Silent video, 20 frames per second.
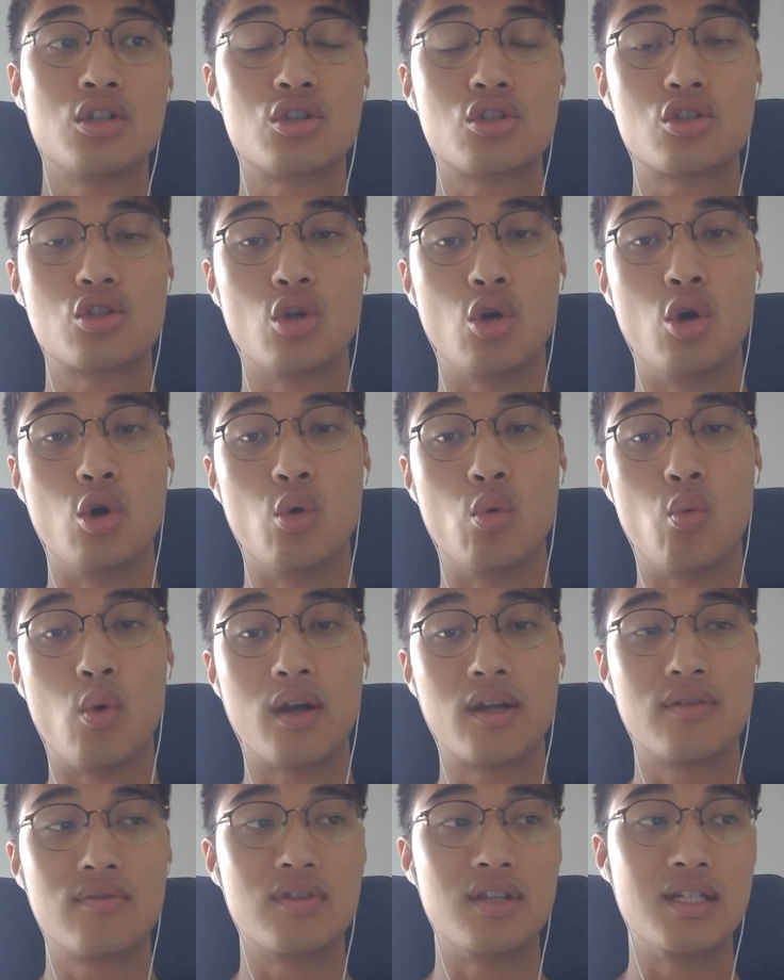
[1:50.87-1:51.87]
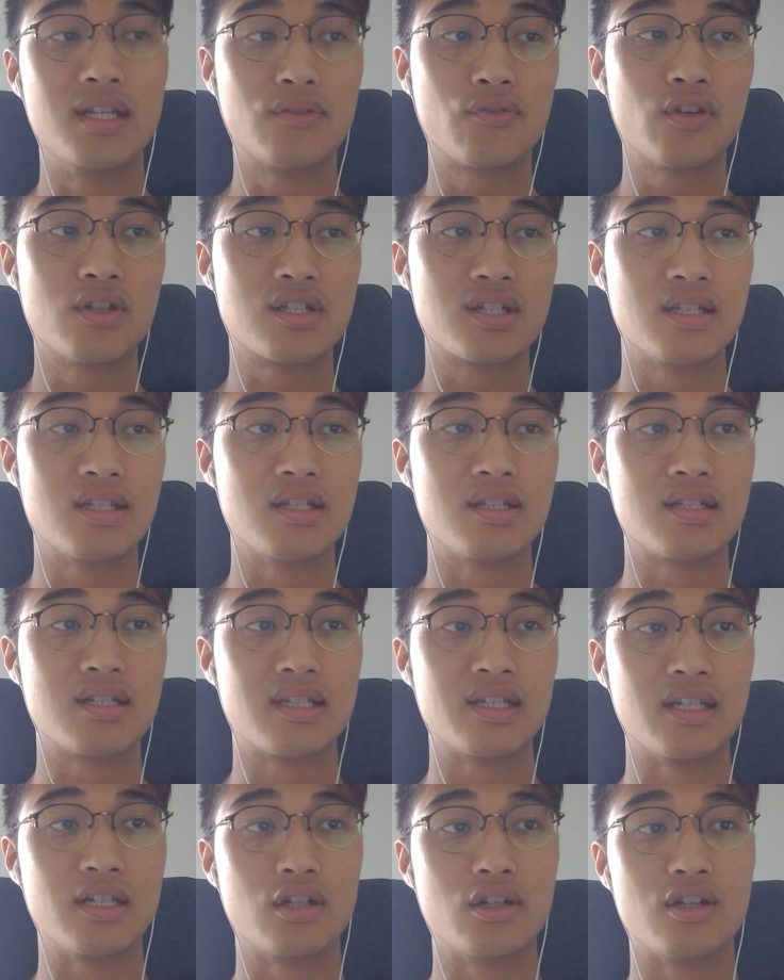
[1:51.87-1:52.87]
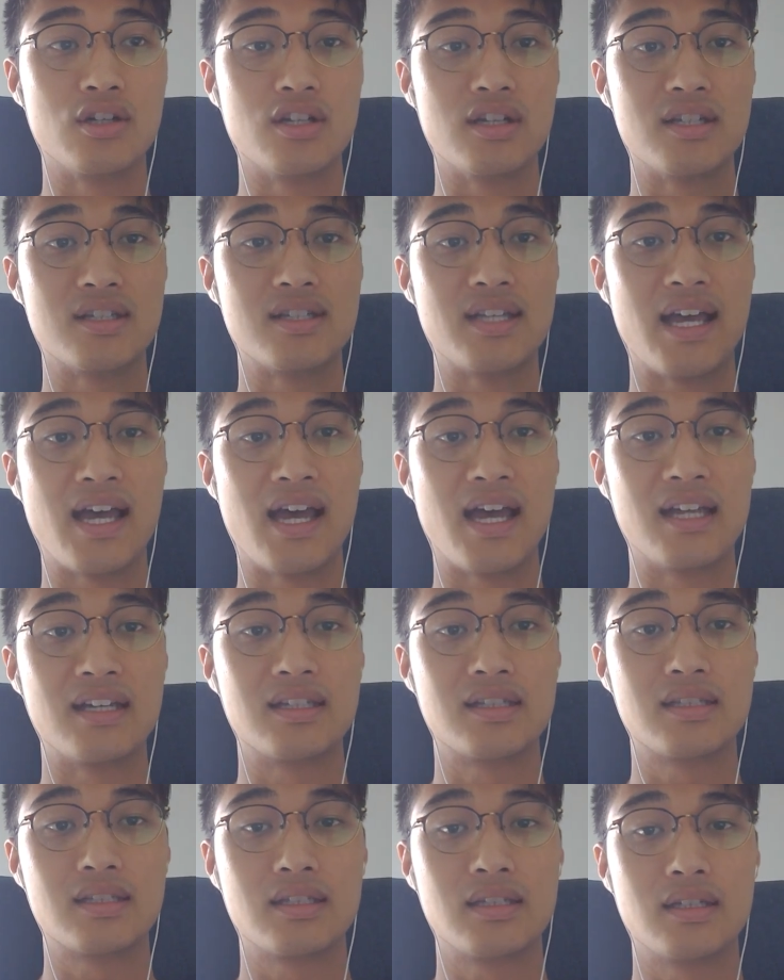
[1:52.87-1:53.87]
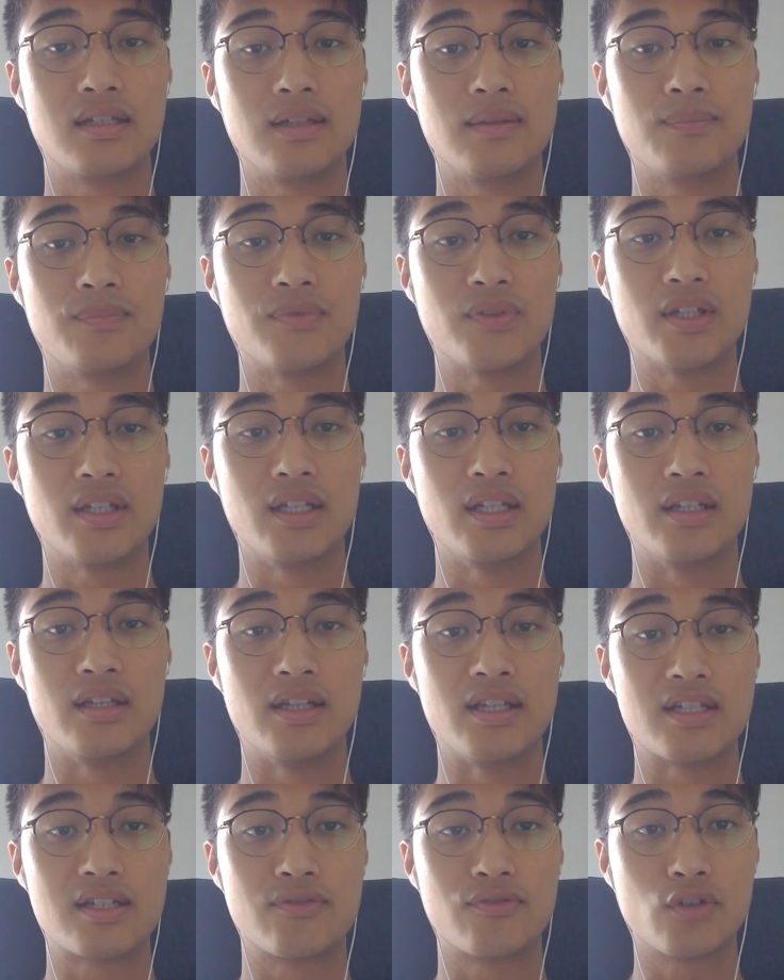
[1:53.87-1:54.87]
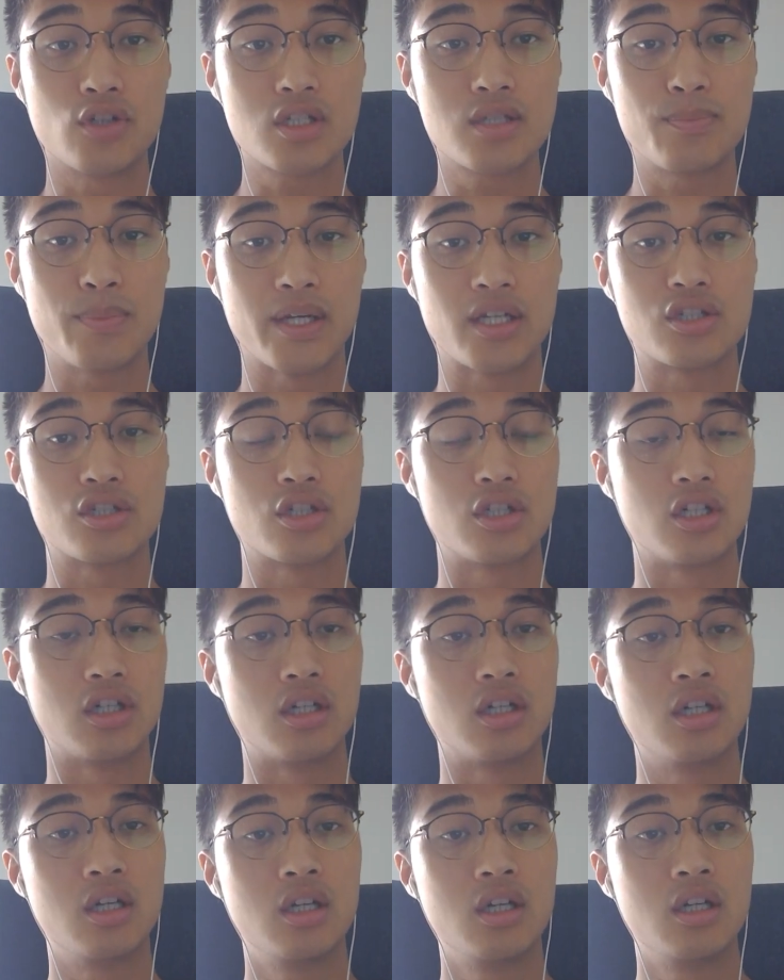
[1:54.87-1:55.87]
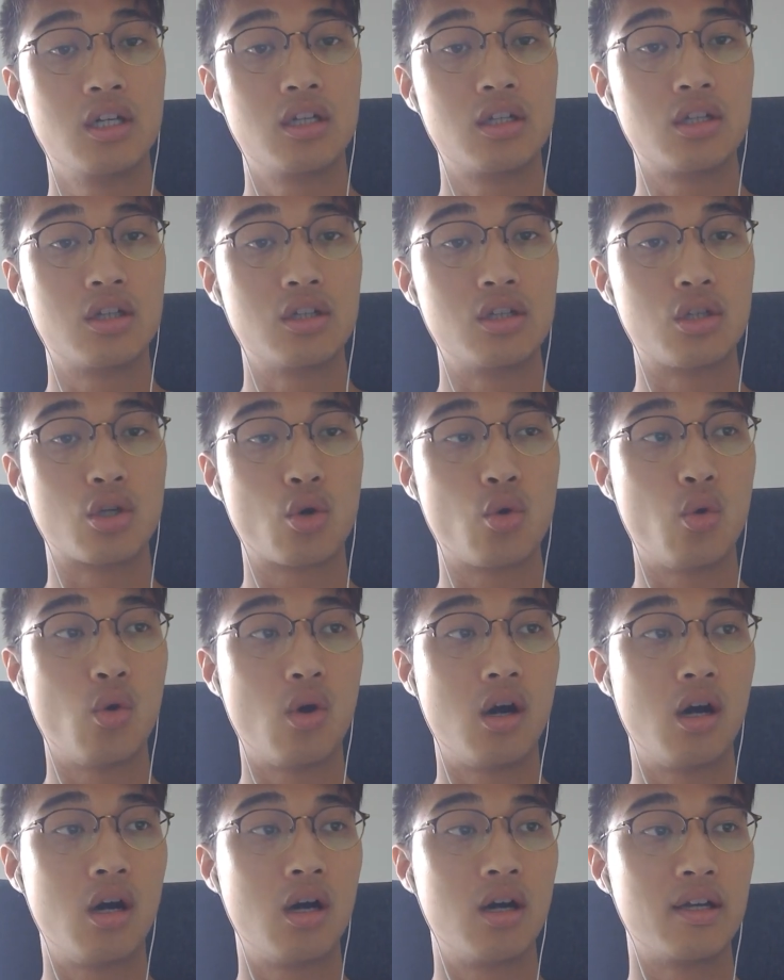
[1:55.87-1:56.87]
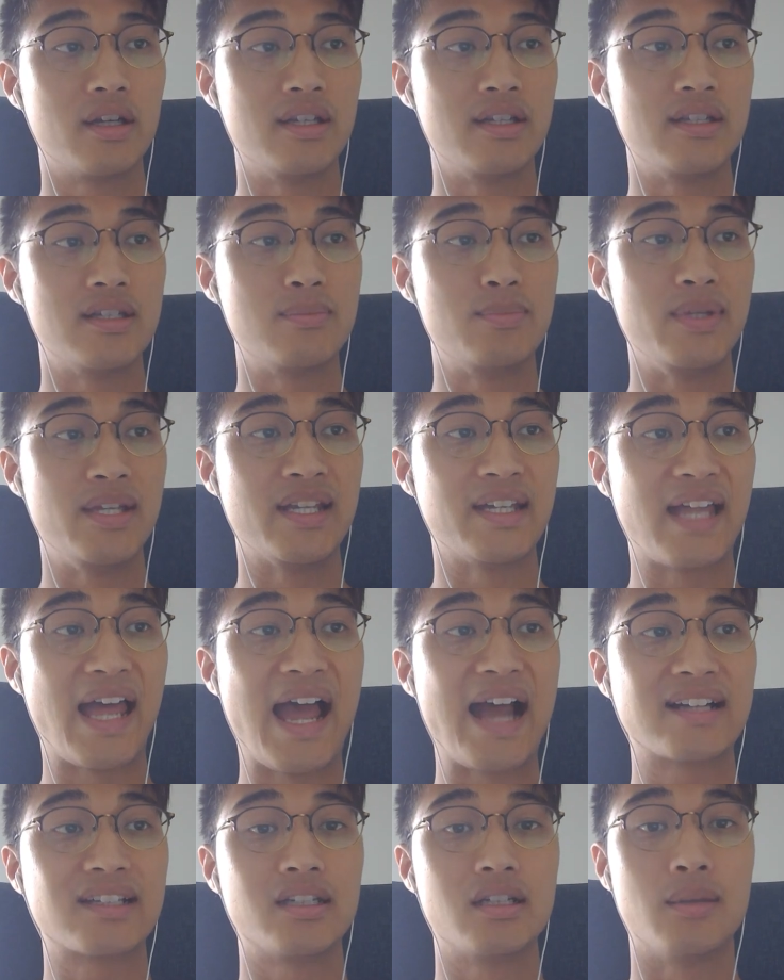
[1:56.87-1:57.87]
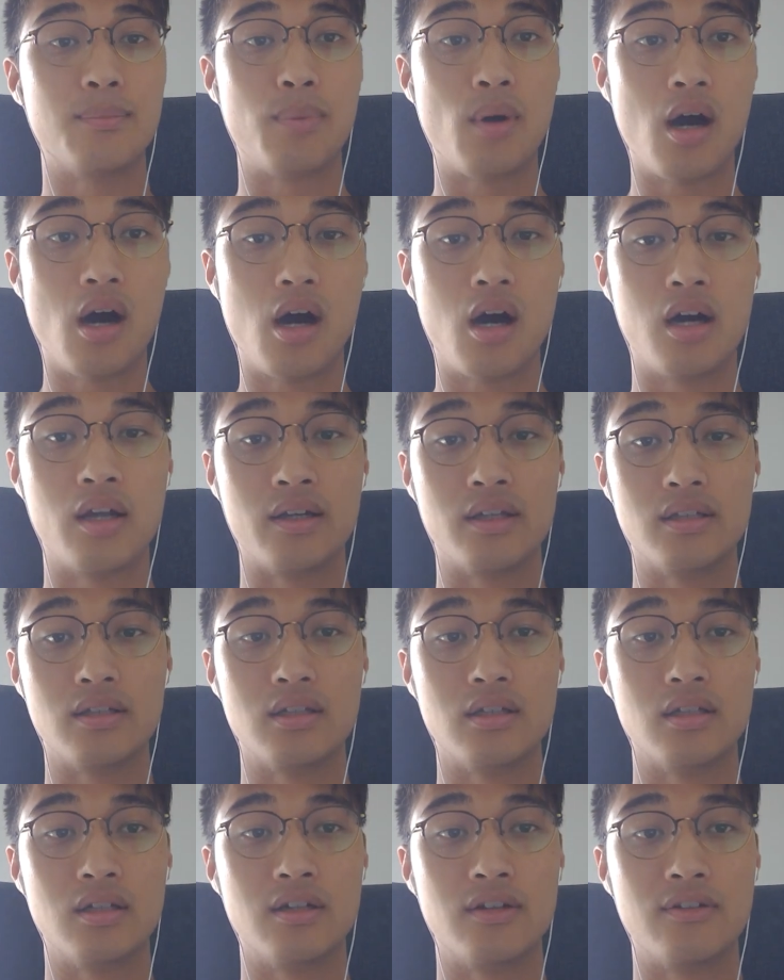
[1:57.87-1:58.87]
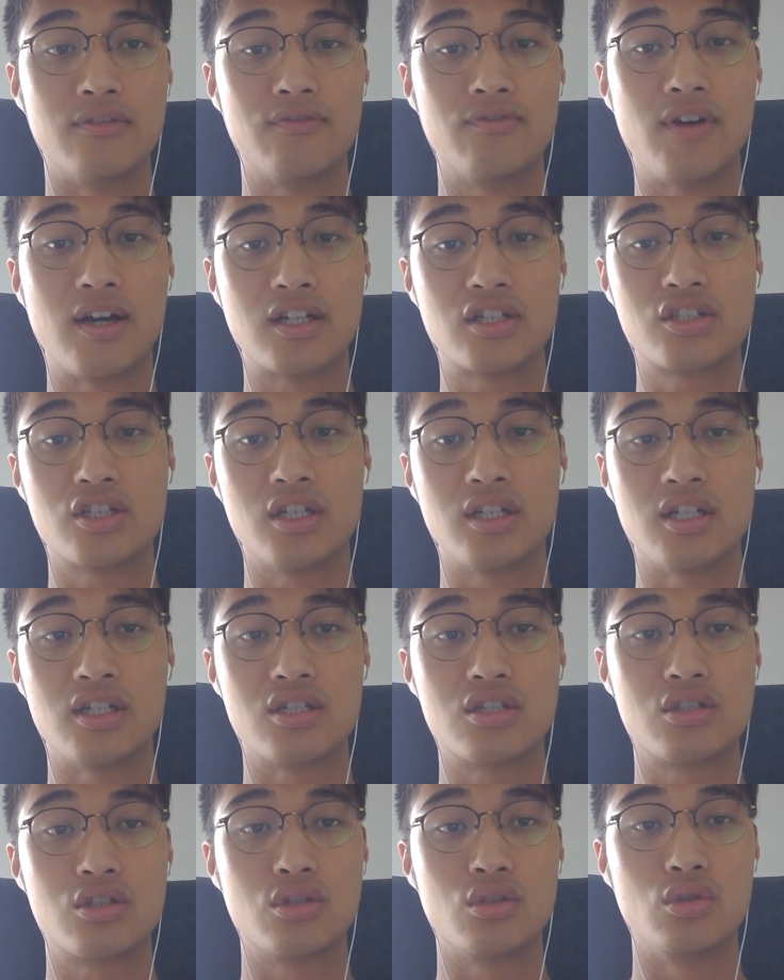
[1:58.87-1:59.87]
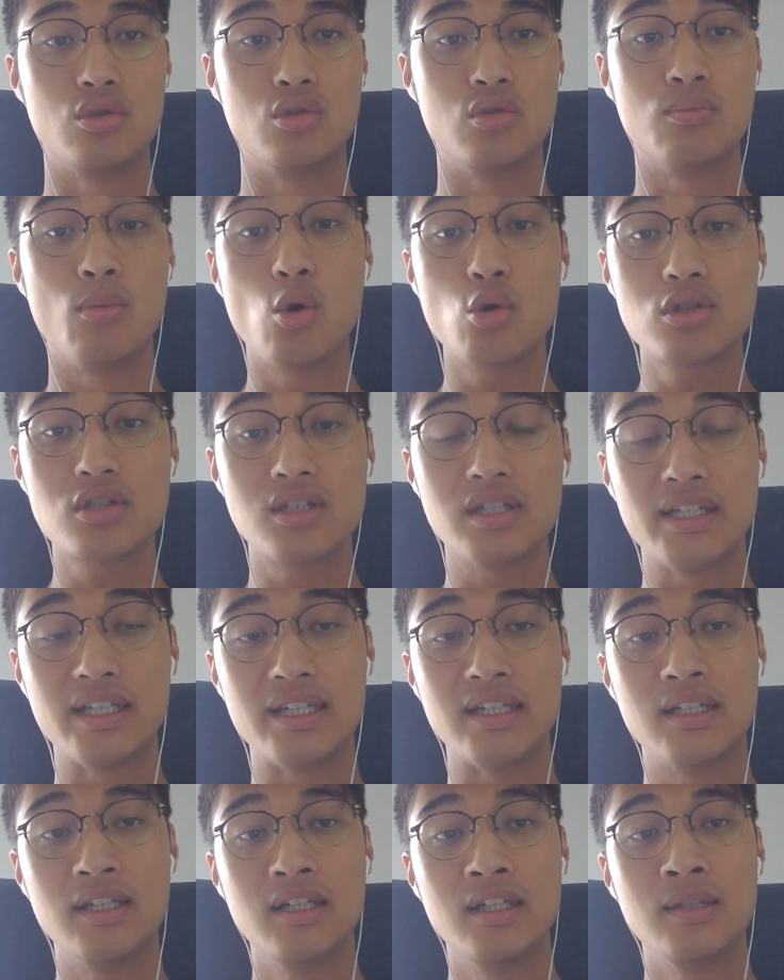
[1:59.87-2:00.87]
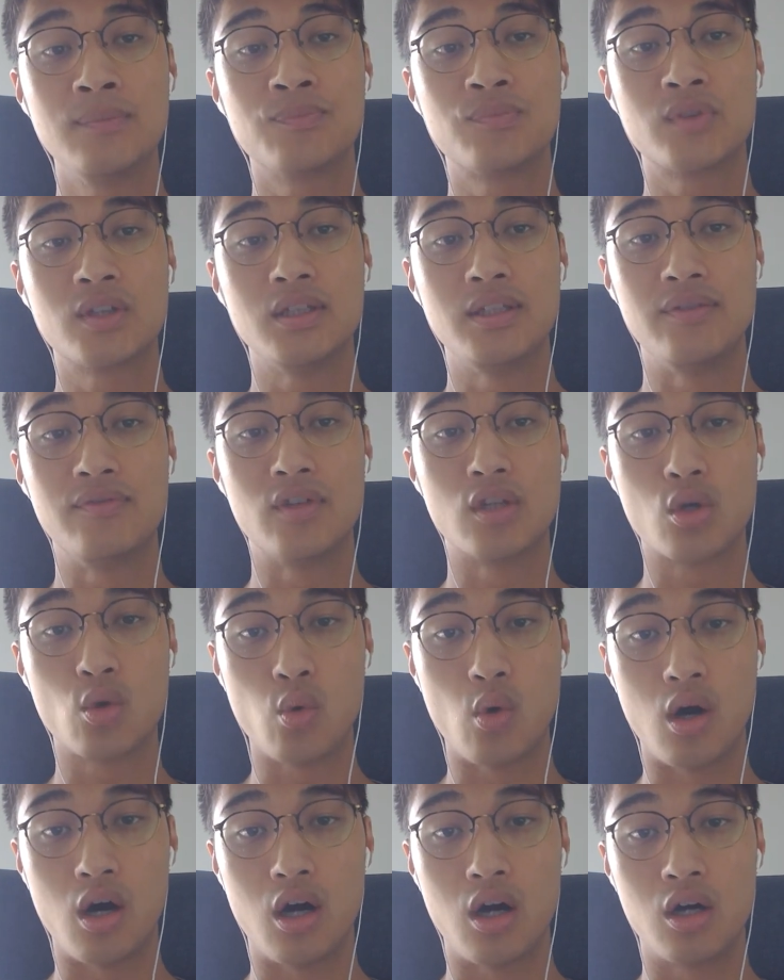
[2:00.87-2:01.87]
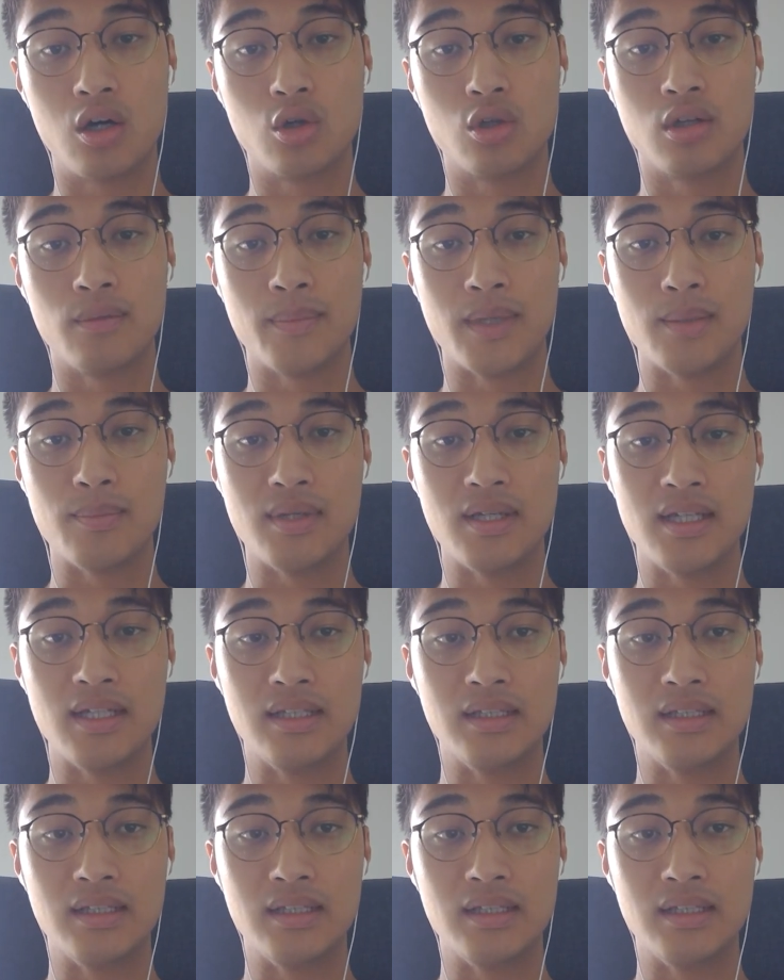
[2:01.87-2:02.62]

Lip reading: So one of the differences here is that in this first picture, the quad is being acted upon. The function is to mostly leave the quad or maybe